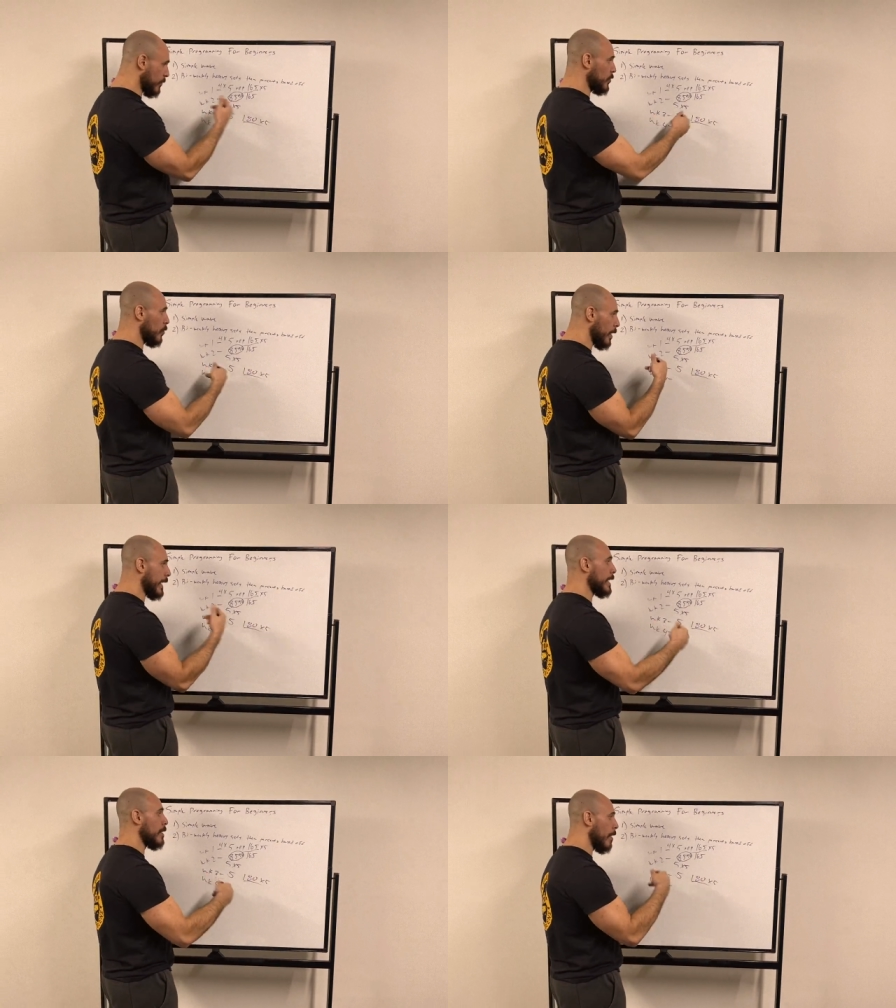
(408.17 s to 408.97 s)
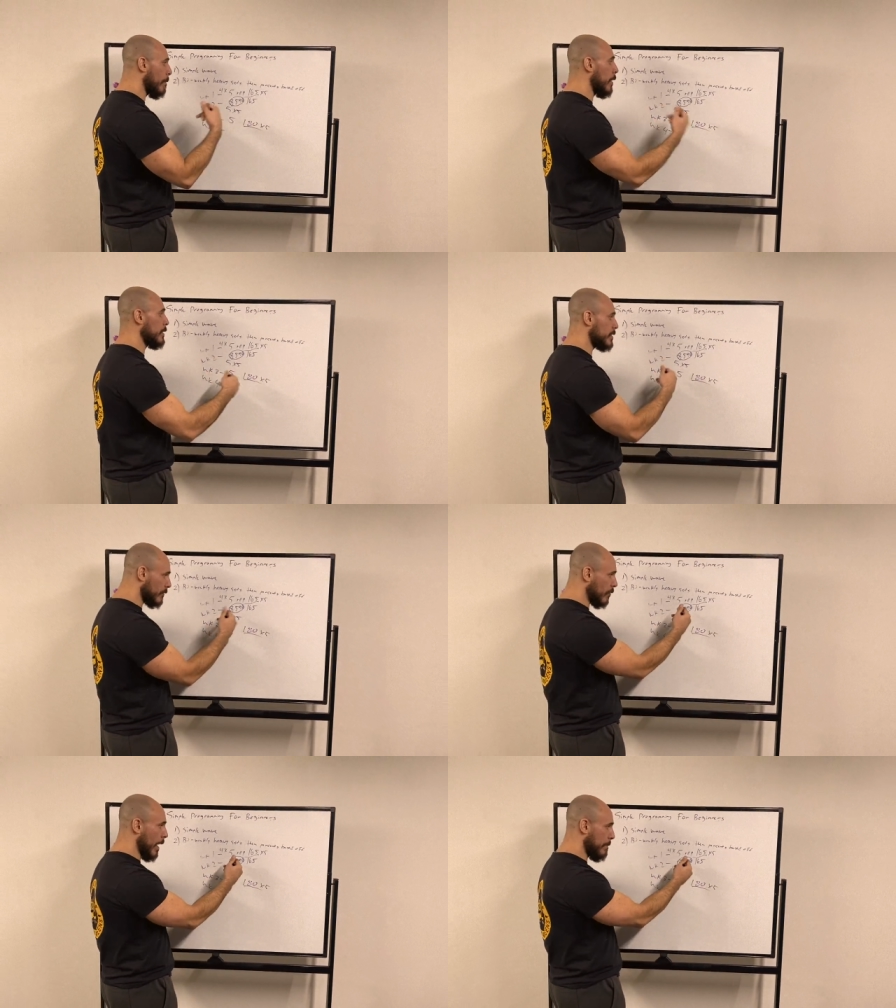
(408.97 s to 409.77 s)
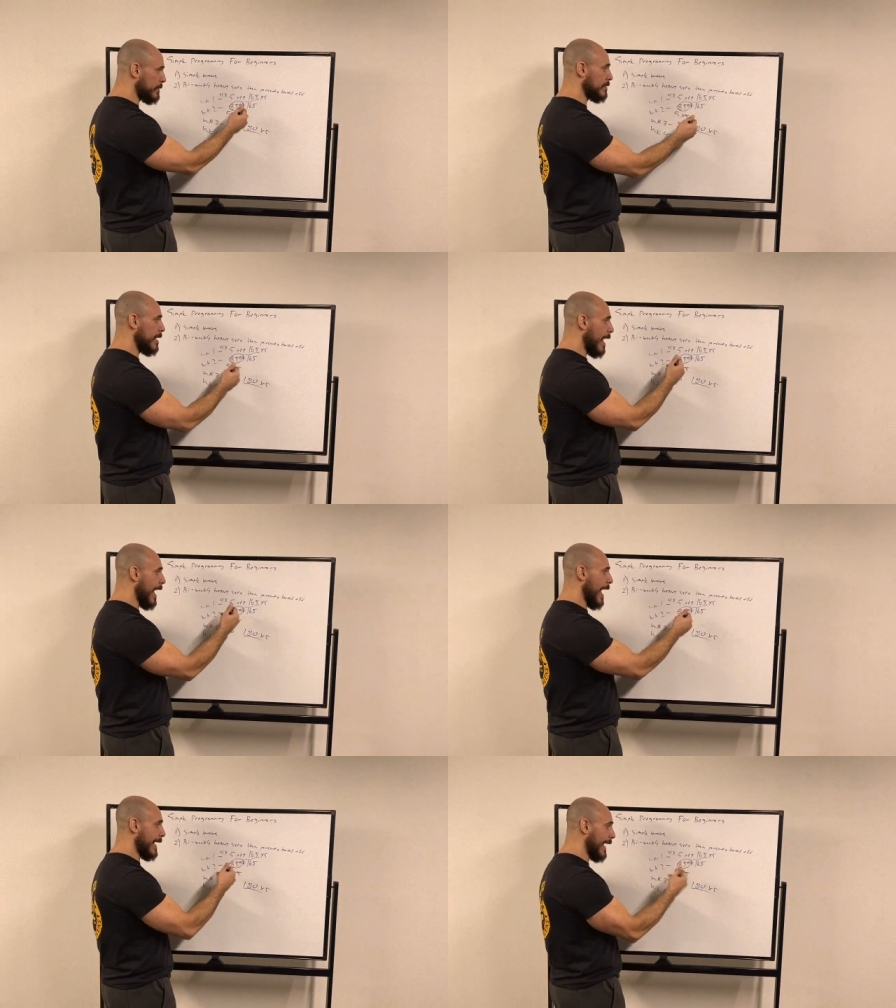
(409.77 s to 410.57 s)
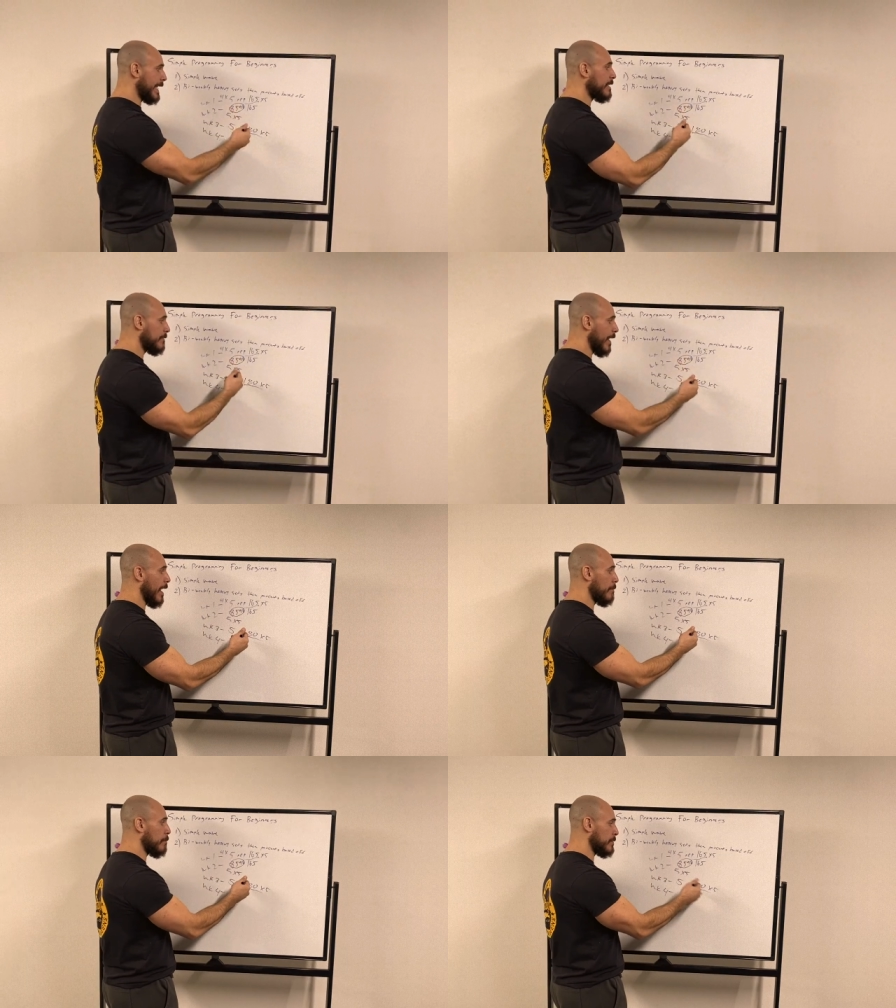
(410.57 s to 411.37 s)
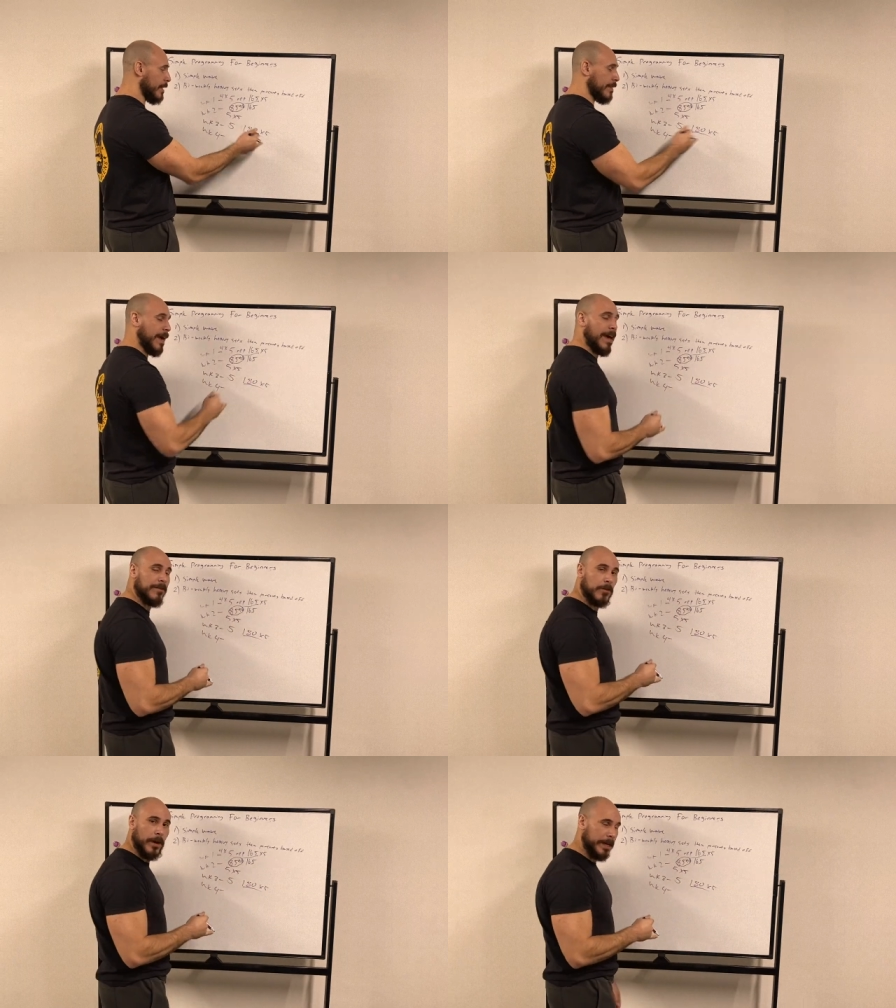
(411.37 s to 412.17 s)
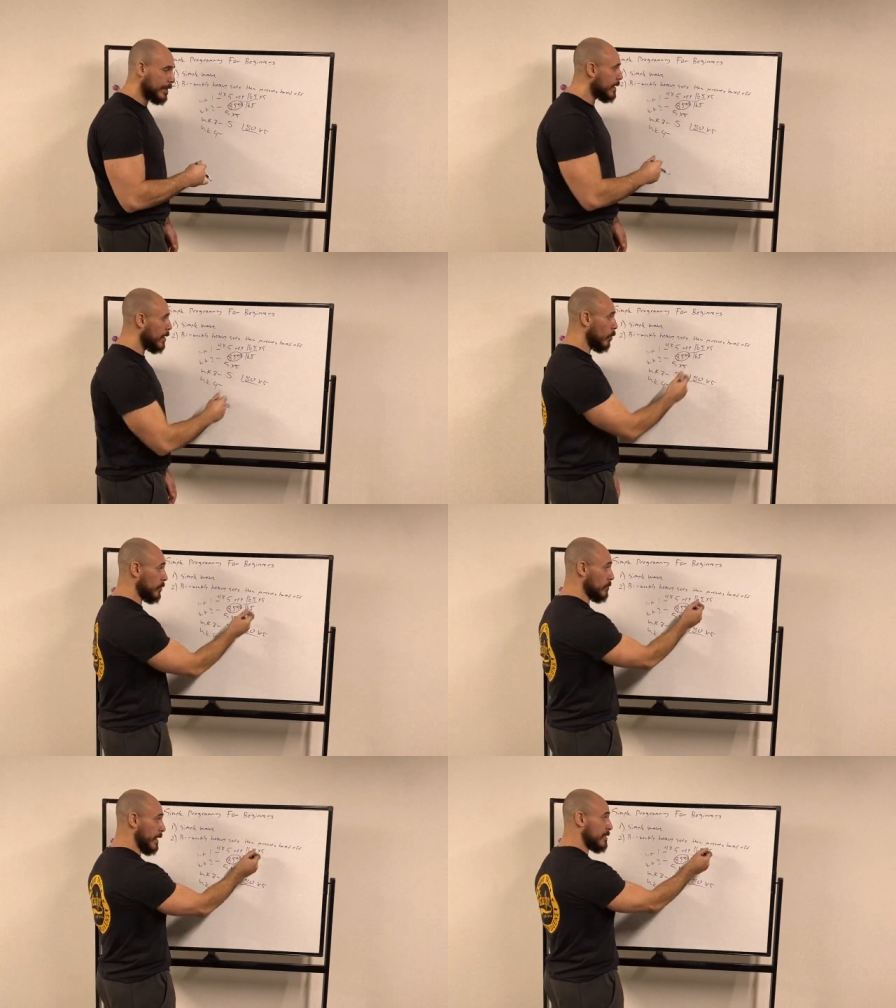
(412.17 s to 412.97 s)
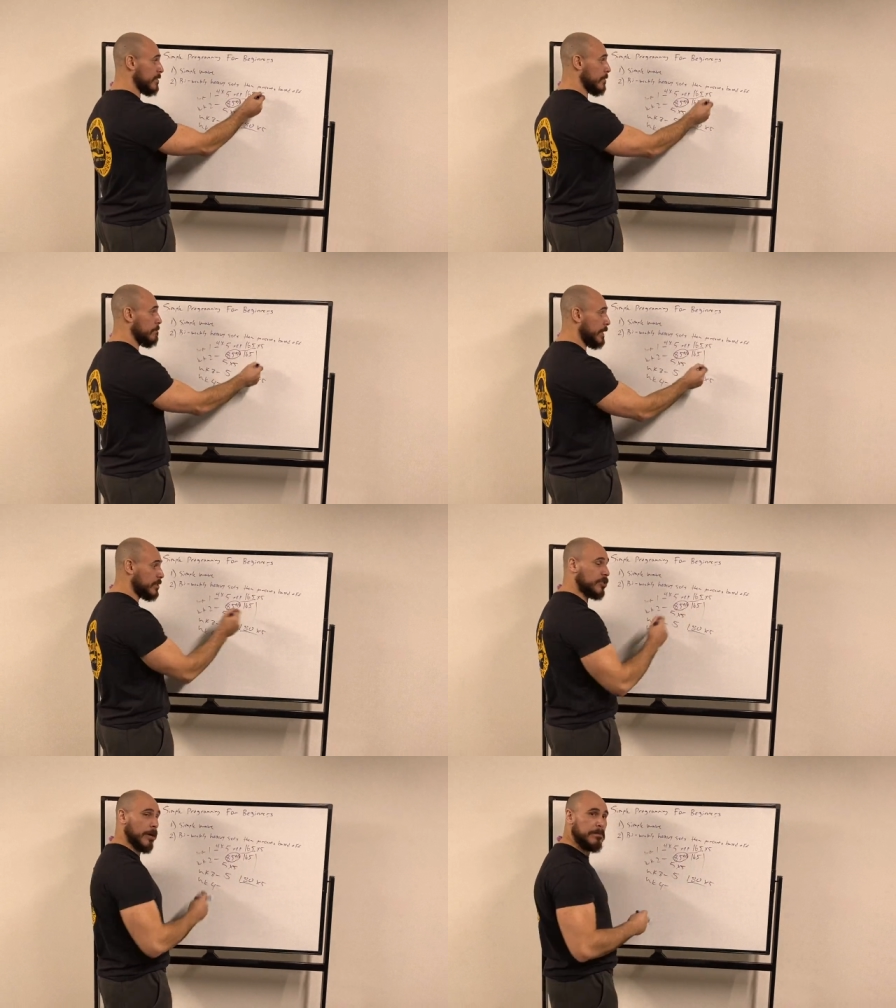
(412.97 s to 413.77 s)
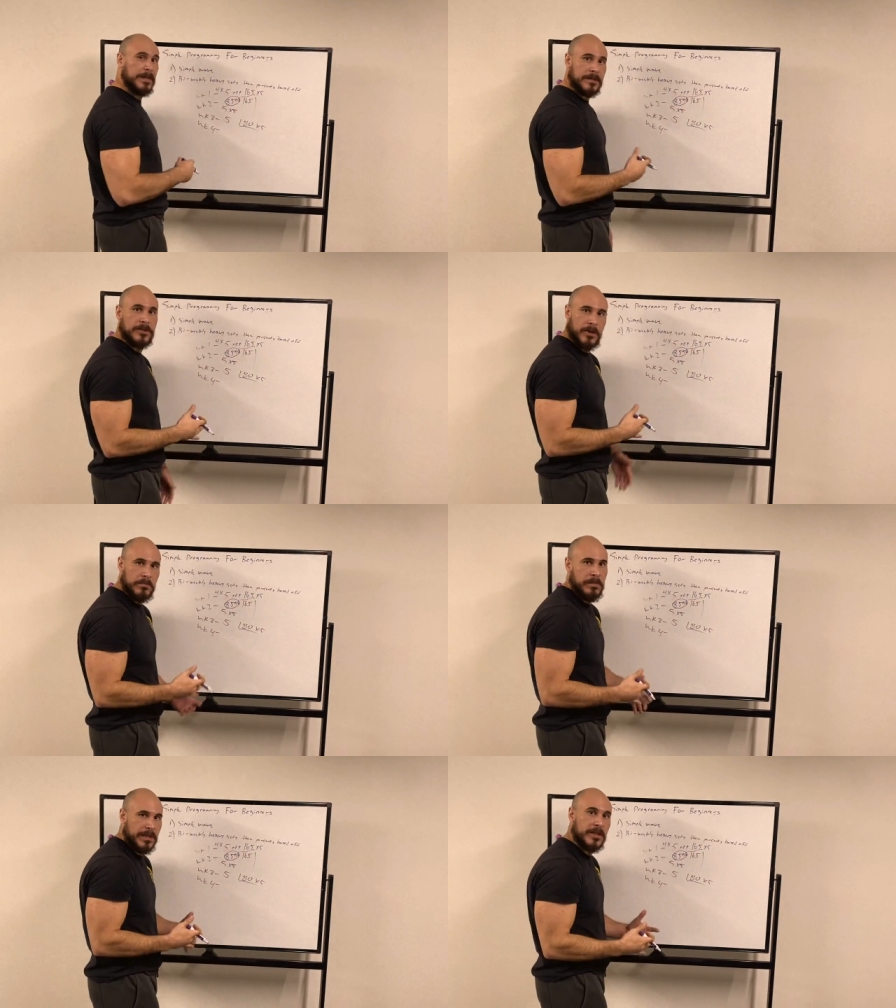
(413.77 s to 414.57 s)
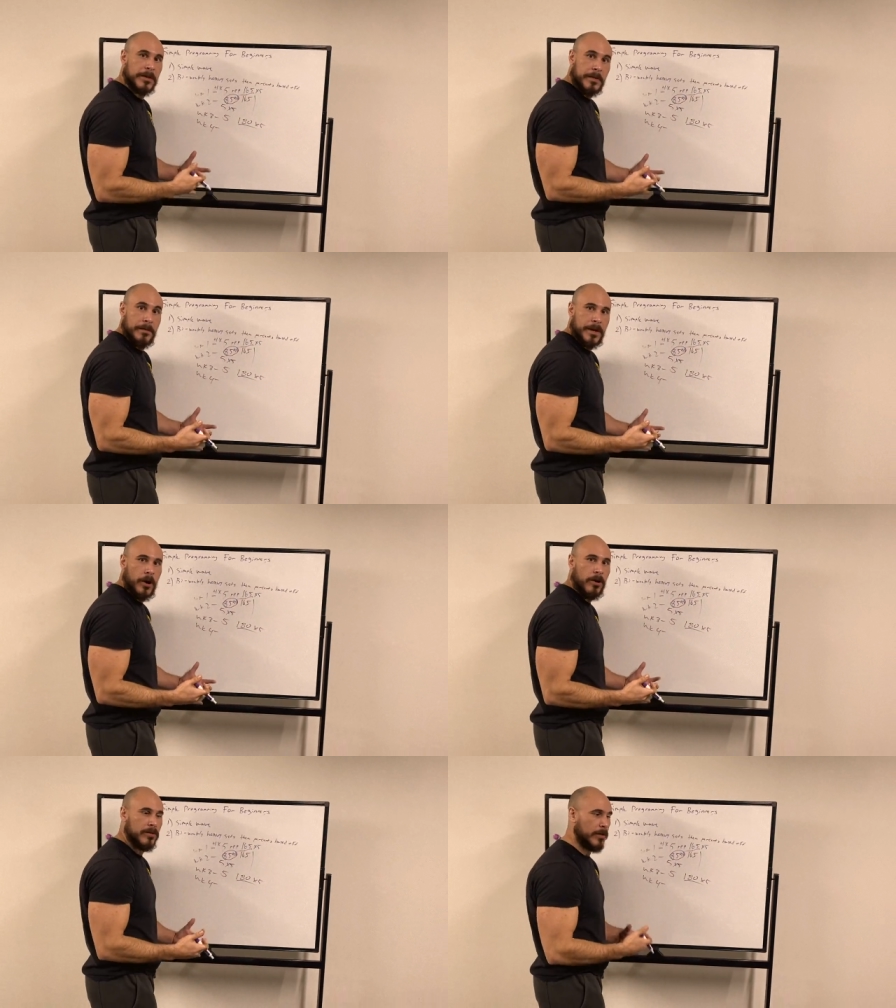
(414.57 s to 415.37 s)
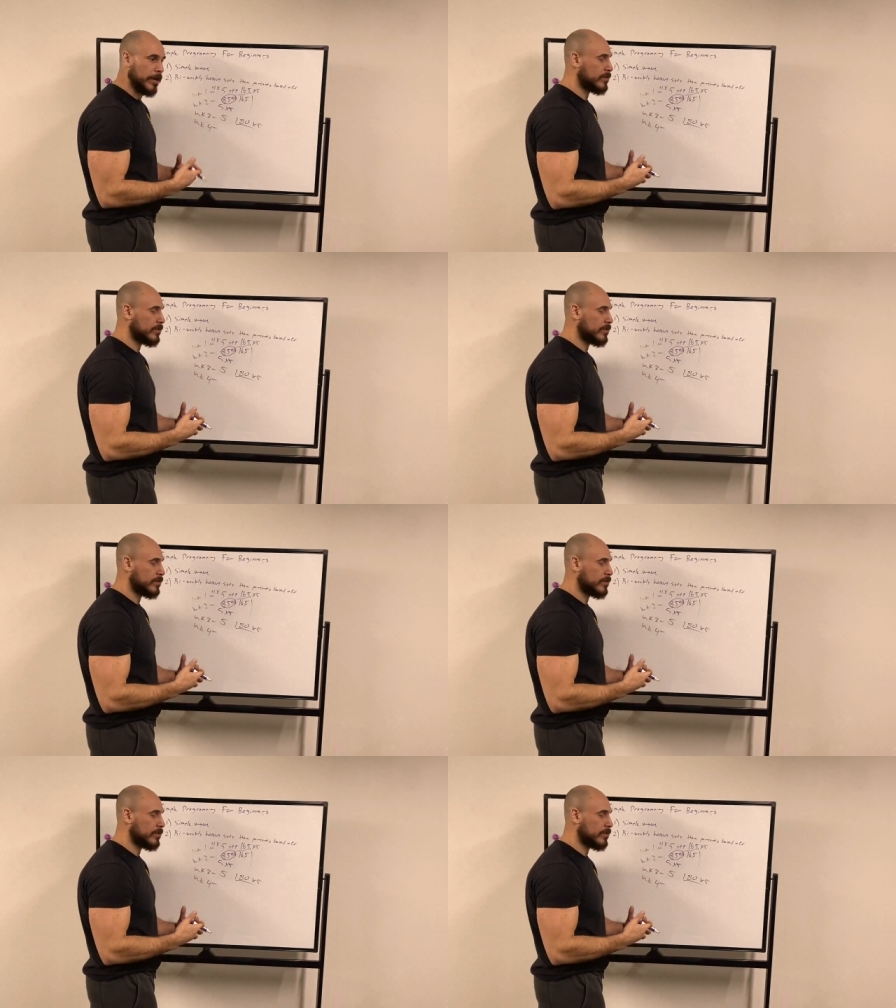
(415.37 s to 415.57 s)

doing a bunch of reps at 85 percent of that heavy weight when you make such a big jump is go is going to be a bit harder, right?